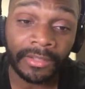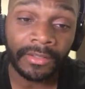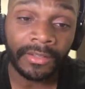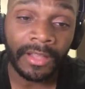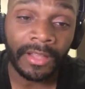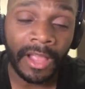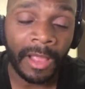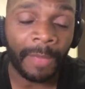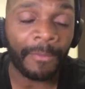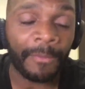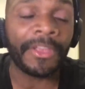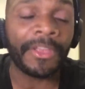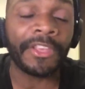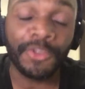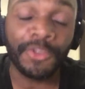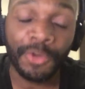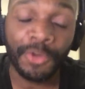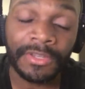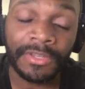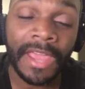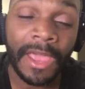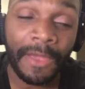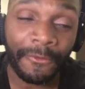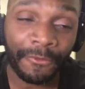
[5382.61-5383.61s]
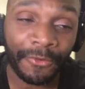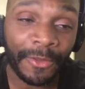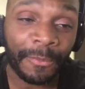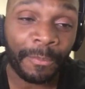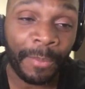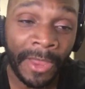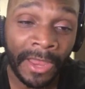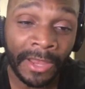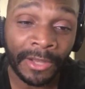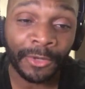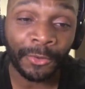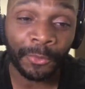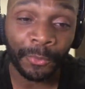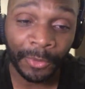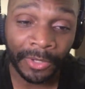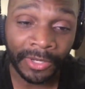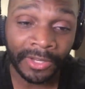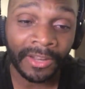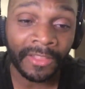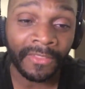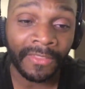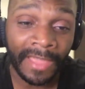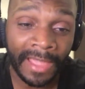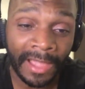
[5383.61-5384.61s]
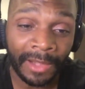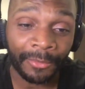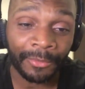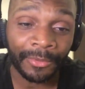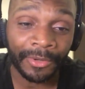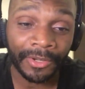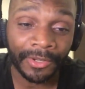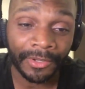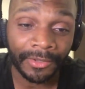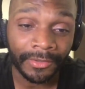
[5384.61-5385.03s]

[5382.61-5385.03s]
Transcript: I mean, you definitely paid to win on that one